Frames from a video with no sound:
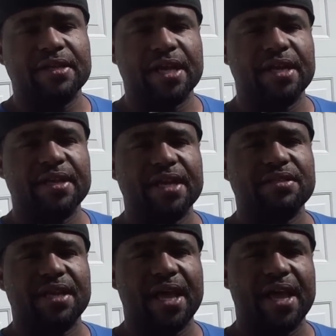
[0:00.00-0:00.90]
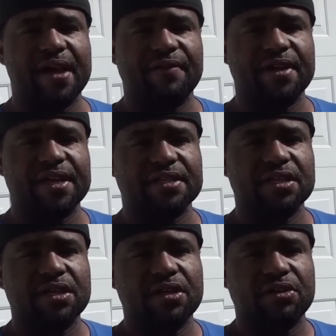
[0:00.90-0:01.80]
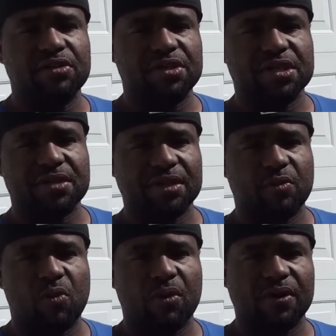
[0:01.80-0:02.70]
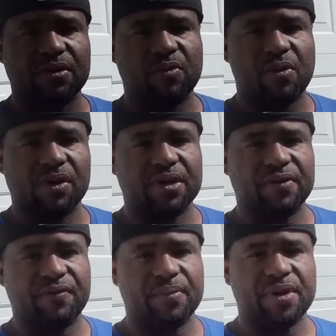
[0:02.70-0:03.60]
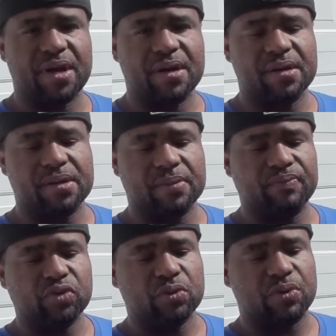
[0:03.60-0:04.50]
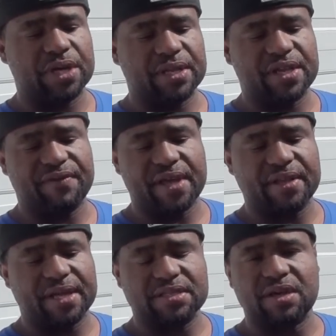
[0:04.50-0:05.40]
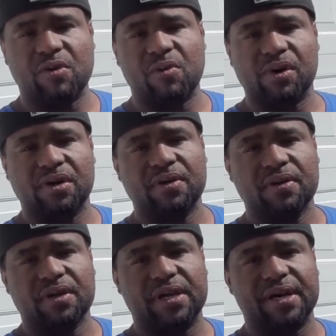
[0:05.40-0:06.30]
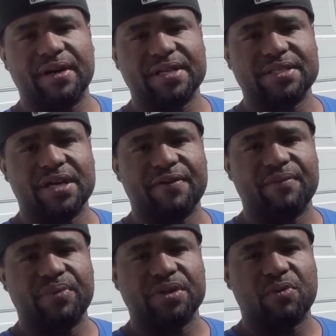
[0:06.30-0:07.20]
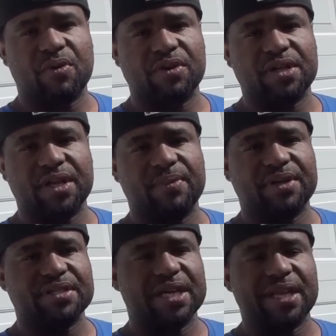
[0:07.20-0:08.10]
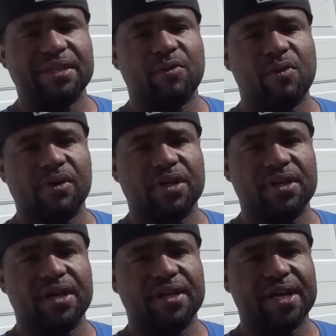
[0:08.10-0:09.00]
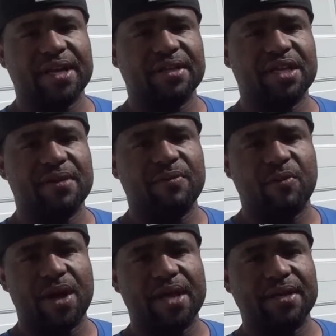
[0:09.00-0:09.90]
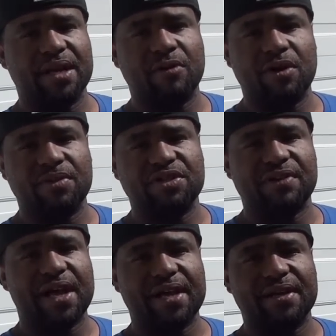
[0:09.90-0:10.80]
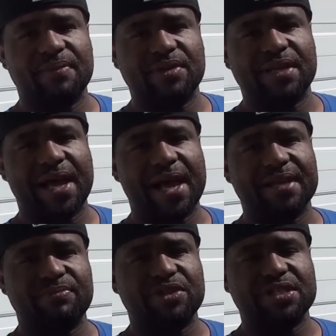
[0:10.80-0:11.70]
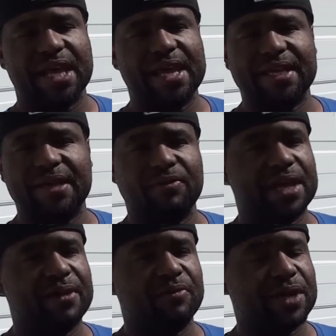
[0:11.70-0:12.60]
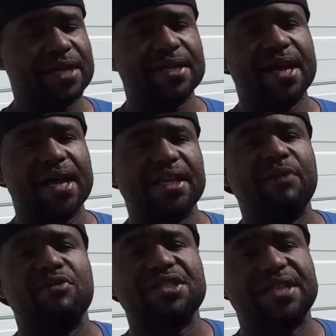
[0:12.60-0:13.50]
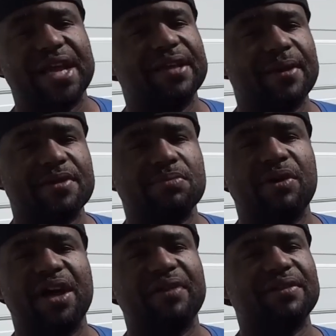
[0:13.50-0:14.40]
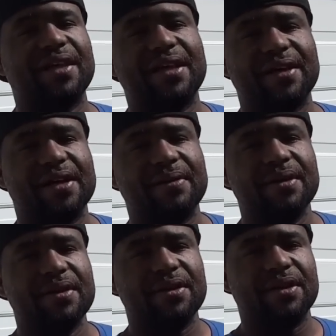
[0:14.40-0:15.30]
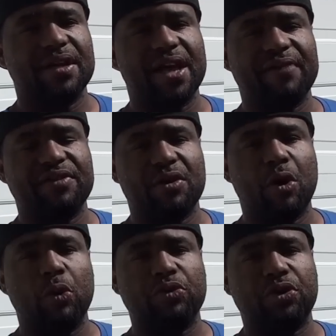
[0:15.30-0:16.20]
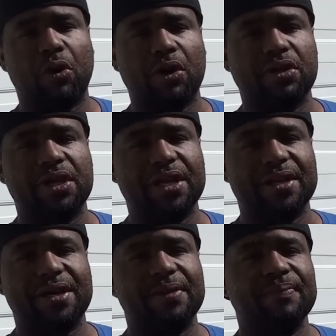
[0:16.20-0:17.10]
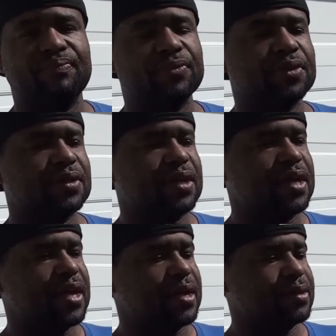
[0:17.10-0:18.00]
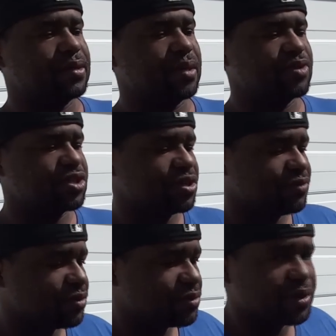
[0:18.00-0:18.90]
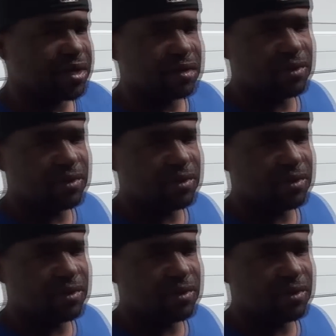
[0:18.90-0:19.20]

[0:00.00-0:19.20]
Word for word: Then next to have is get out the water, the water from the um, where they live at, like salt water and all that stuff. Put the water in there because they like the water in there. They gotta keep wet. They don't want to be dried up and die and be stinking. When they when they die, they will stink. They will smell everything up. You know, they have the whole yard lit it up. And uh, I'm gonna show you real quick.